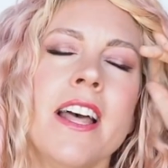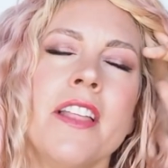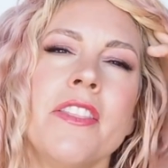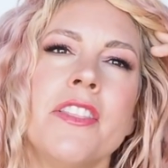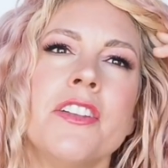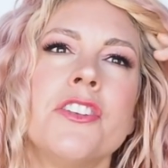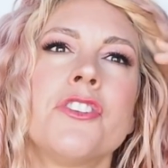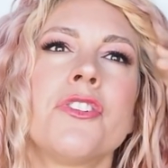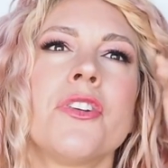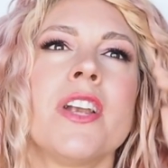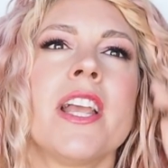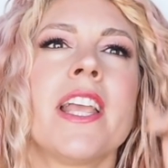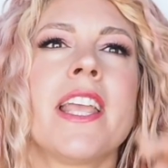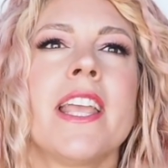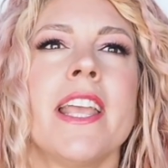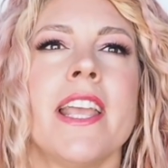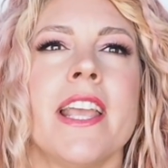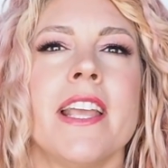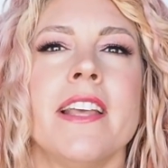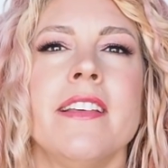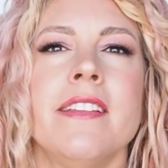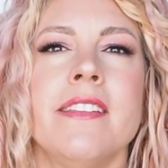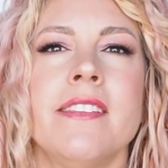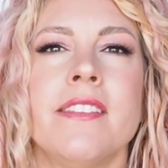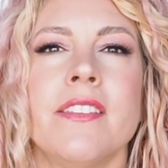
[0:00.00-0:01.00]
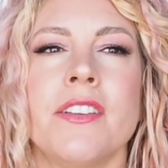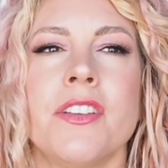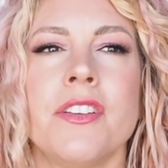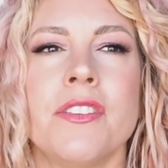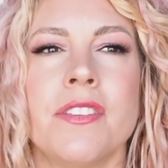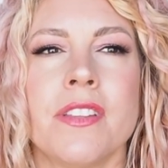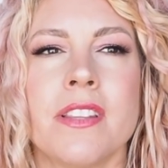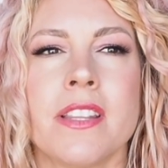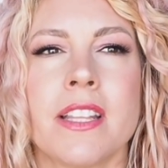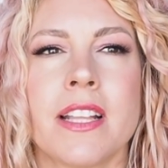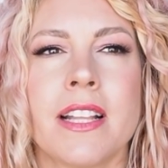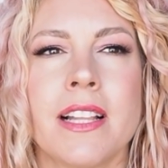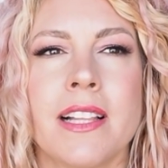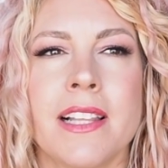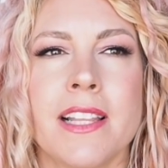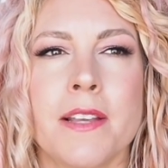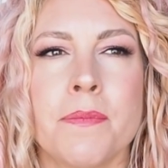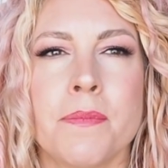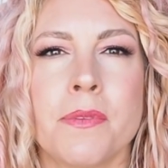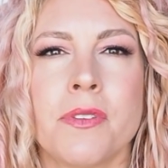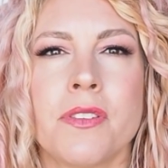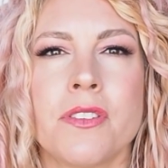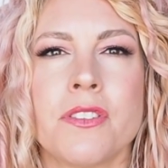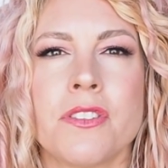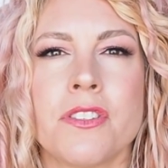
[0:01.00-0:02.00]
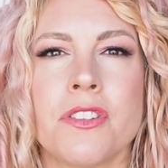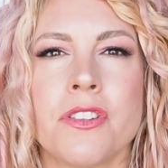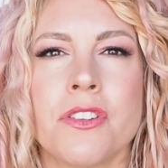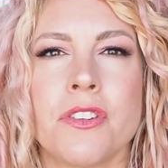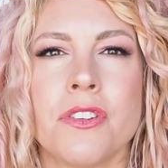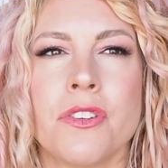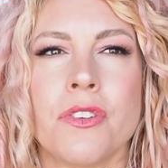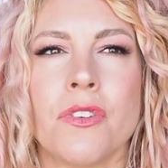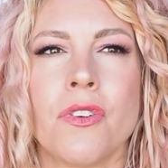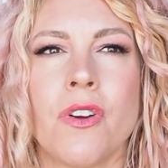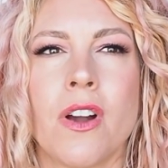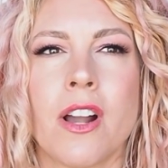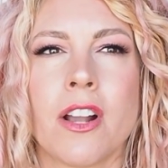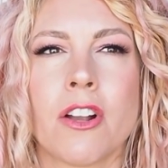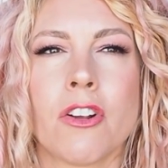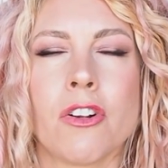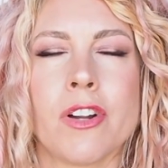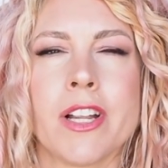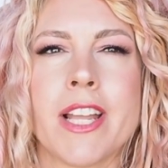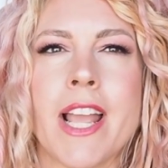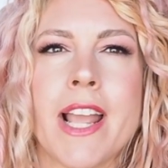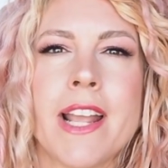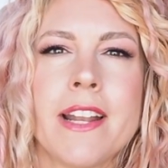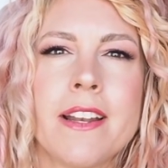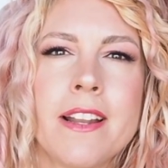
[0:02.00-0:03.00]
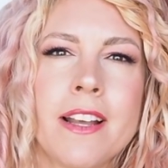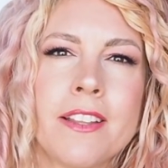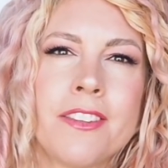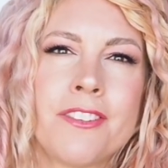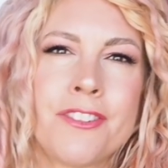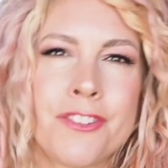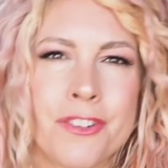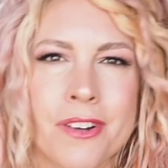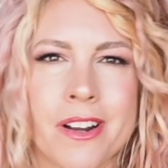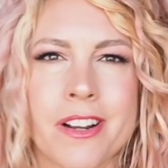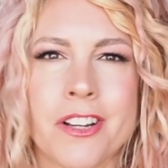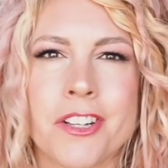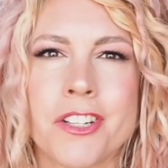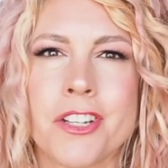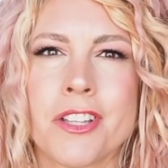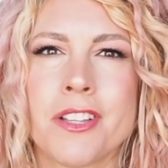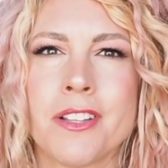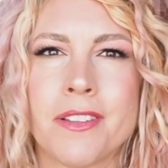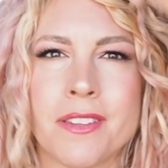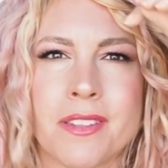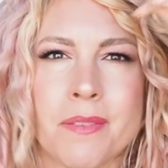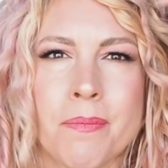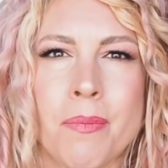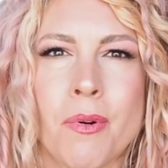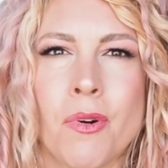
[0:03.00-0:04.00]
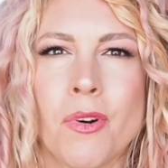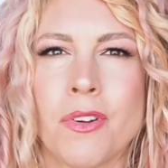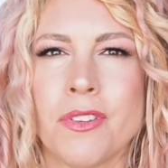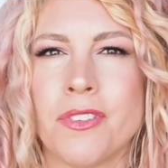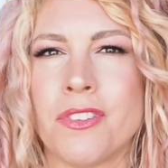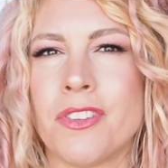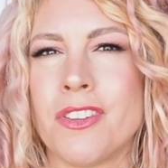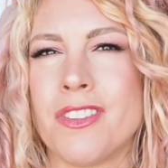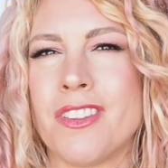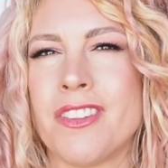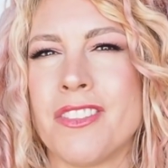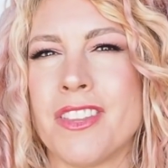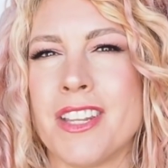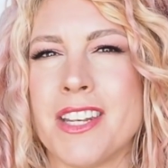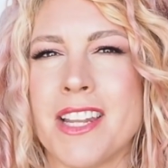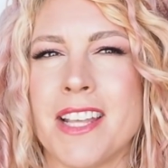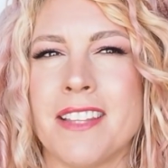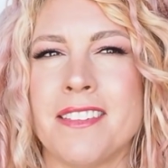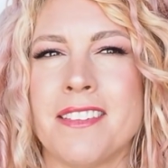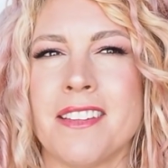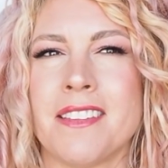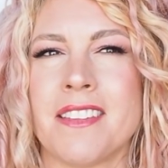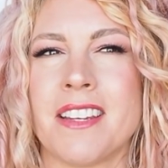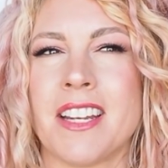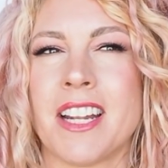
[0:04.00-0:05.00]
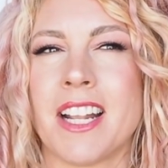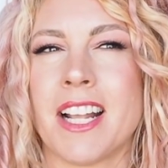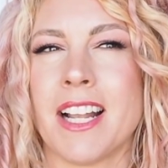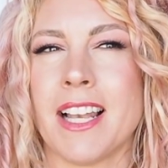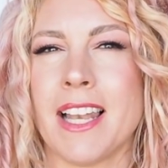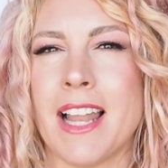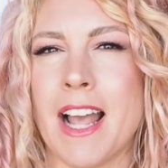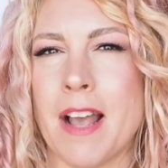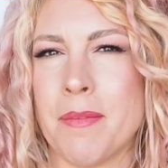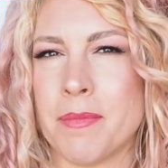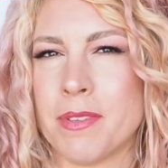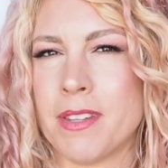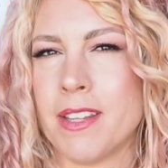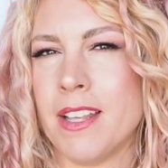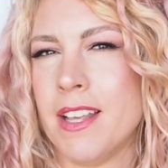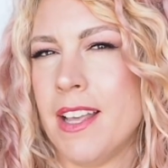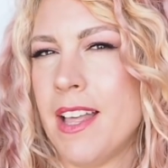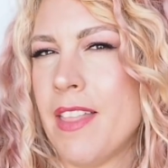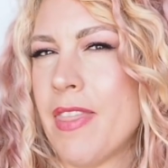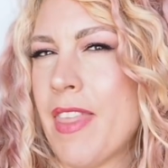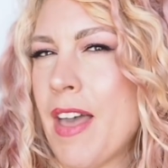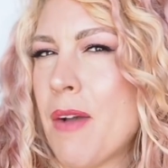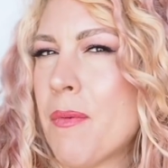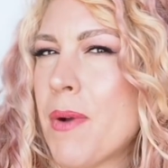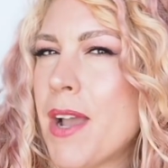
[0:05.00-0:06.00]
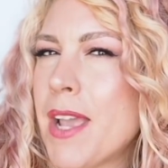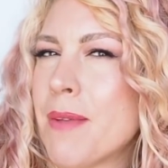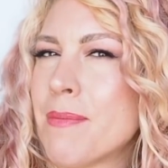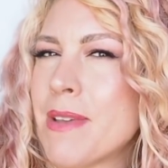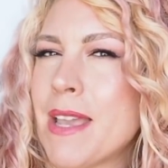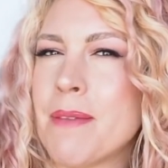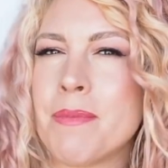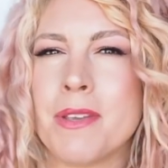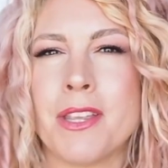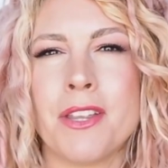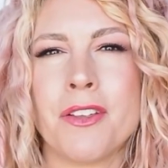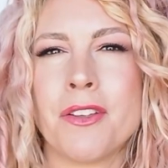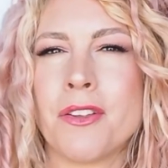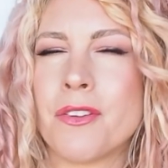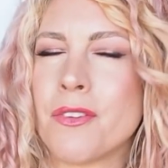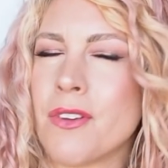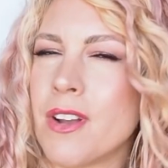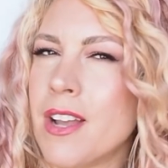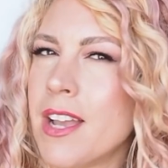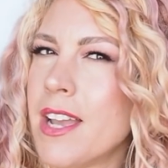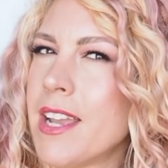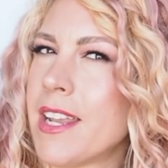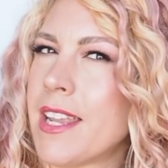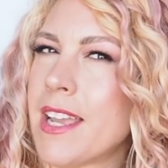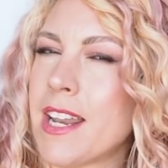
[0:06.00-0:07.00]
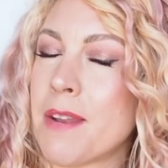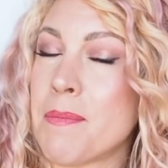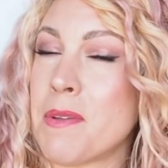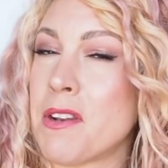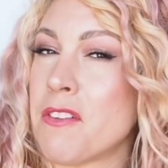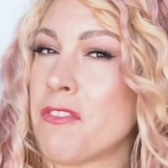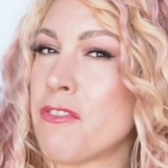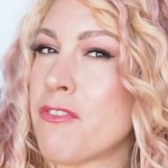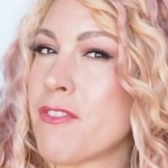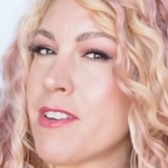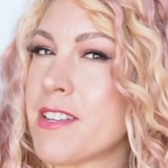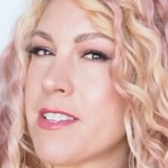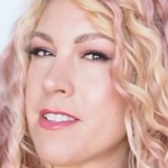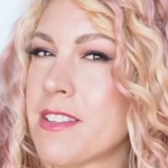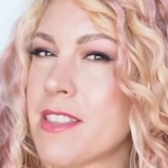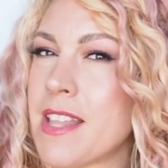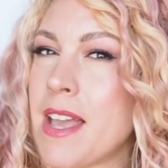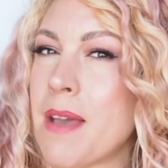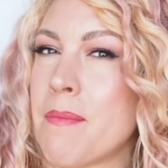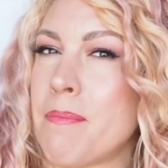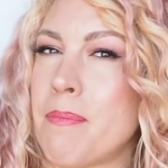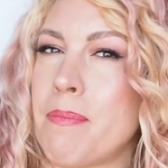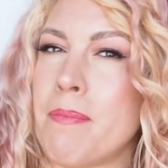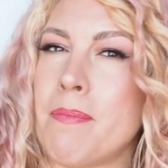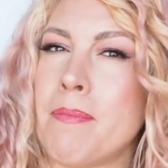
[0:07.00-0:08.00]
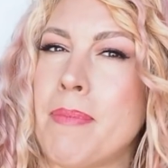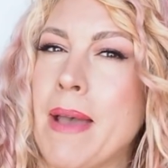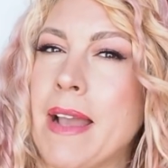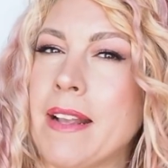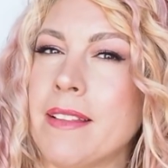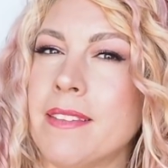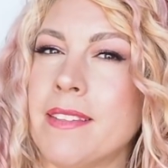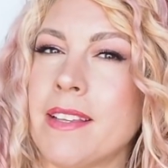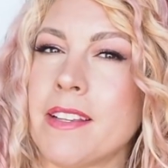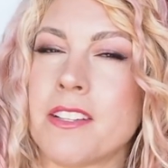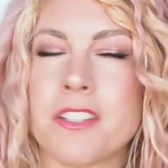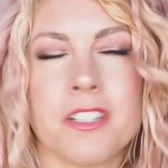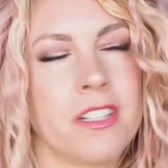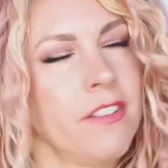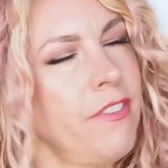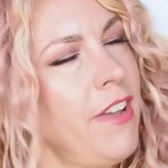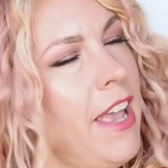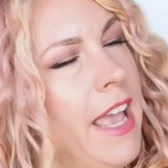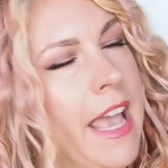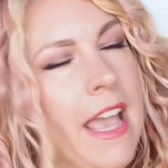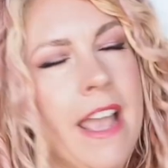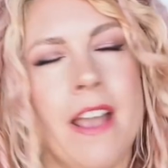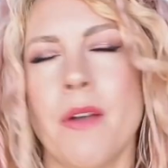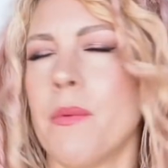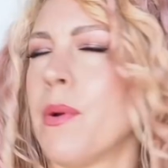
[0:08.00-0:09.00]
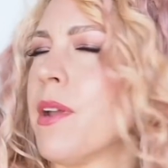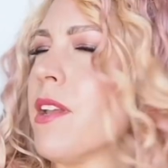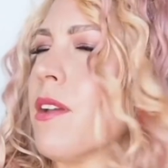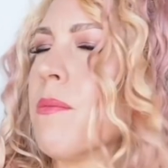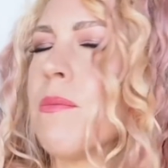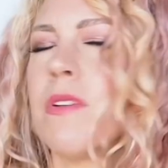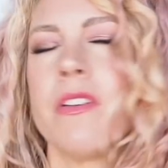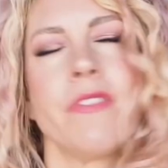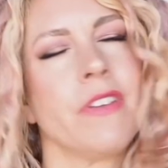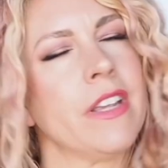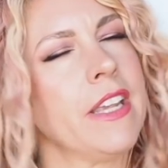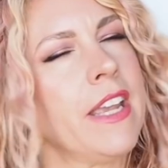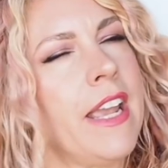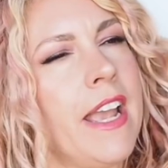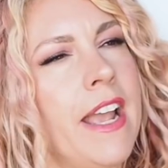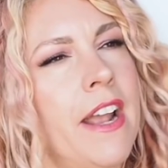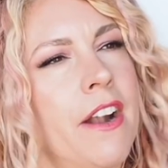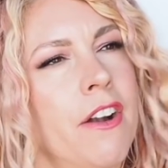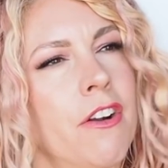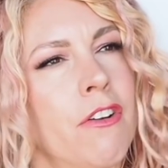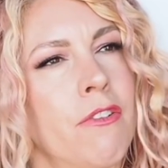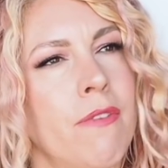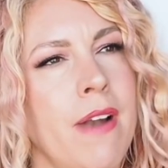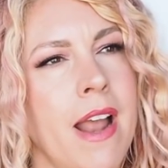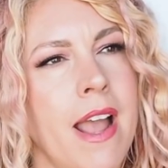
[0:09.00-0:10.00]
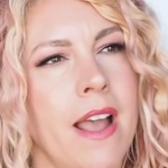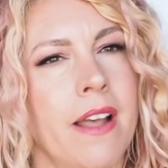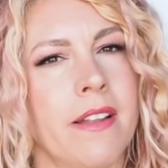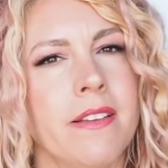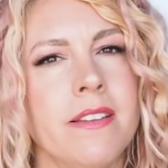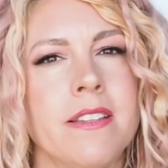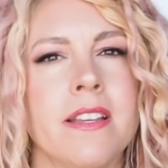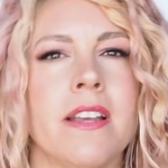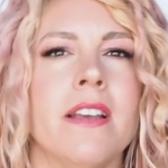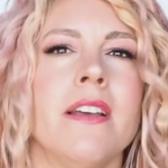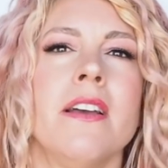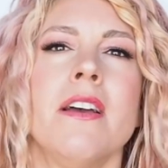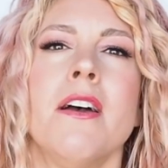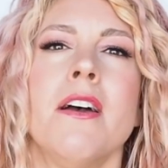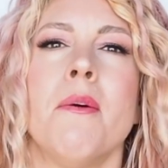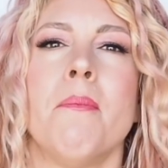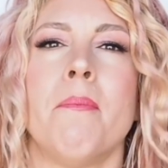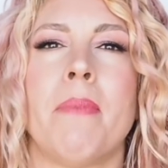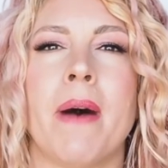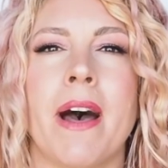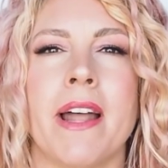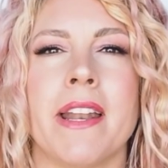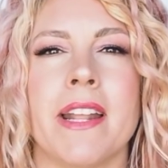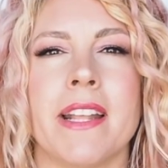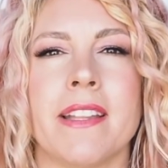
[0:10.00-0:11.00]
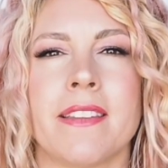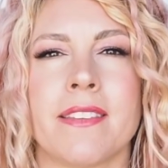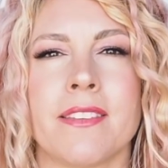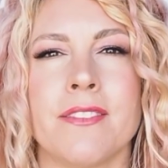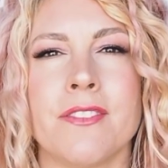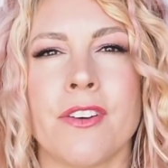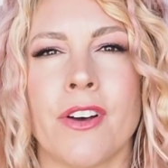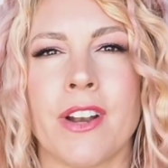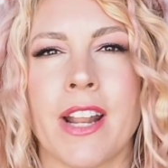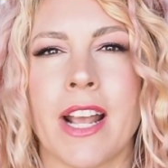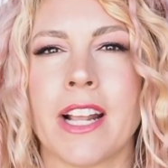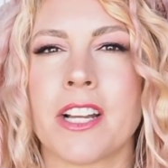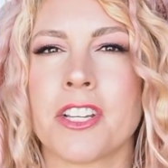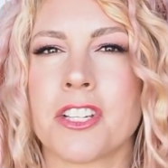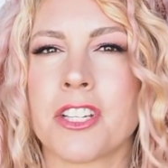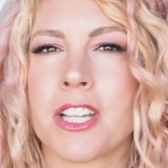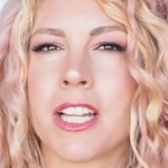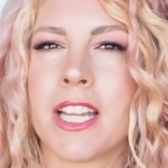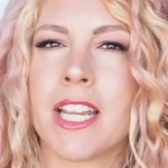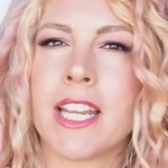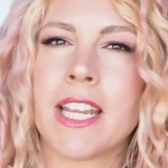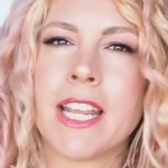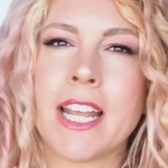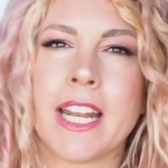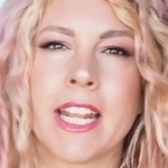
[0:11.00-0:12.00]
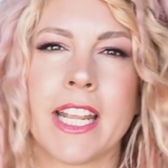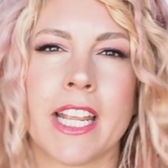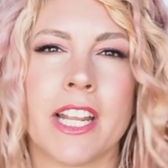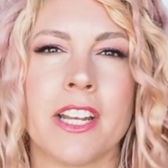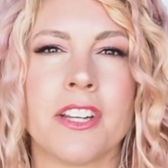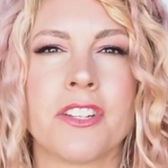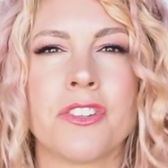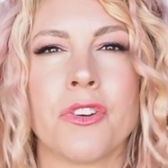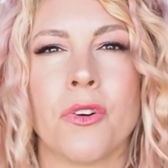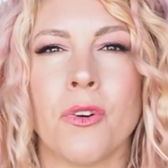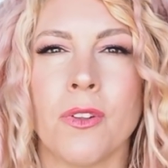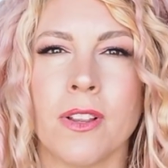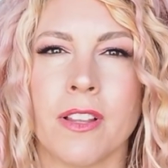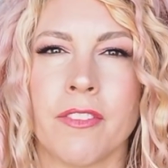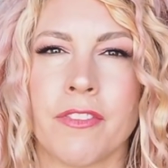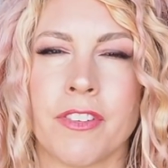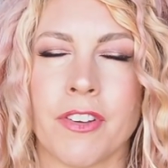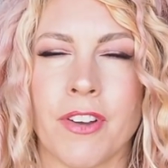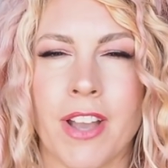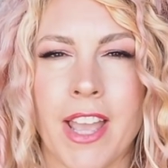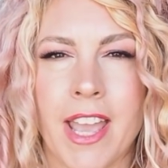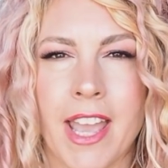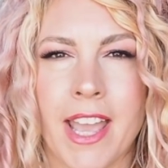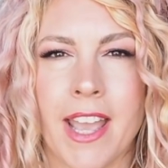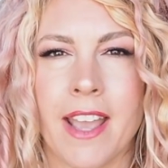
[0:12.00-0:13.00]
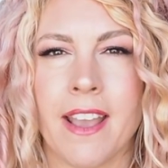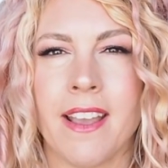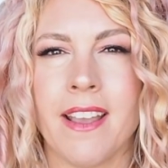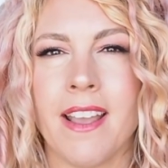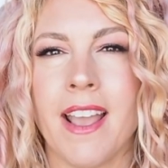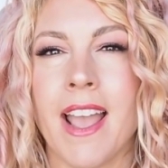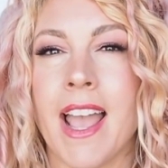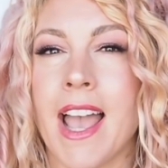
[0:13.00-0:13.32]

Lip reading: The trick is using the clips to create a structure that supports so that the nest doesn't collapse. That way maybe you get a bit of frizz on that back section of hair where you're moving your hair around, but it's not actually getting into all of your hair.